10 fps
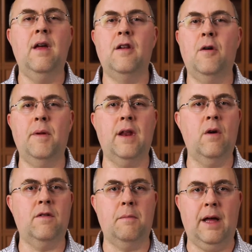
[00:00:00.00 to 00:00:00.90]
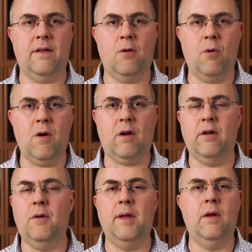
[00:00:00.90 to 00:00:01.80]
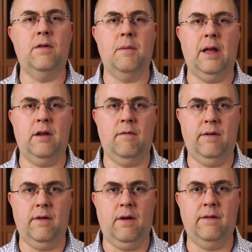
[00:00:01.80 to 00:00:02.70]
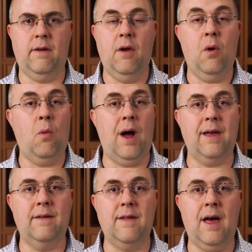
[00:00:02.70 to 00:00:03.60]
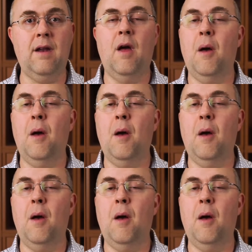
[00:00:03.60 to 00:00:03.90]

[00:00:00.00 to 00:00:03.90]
Nobody knows about their work. Nobody knows about their results. Why is that?